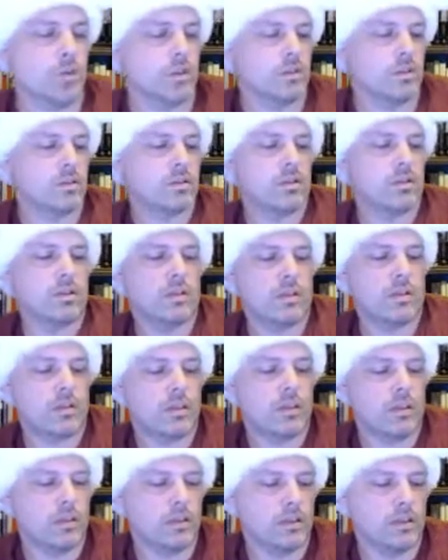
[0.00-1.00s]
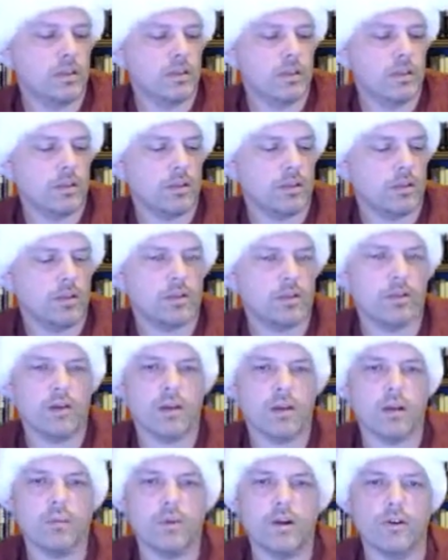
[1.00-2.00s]
was I wanted to
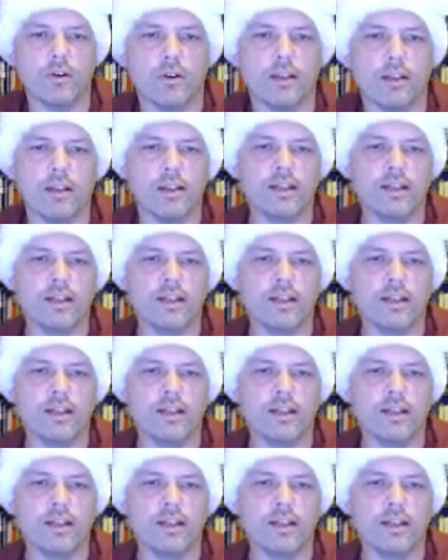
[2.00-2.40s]
talk about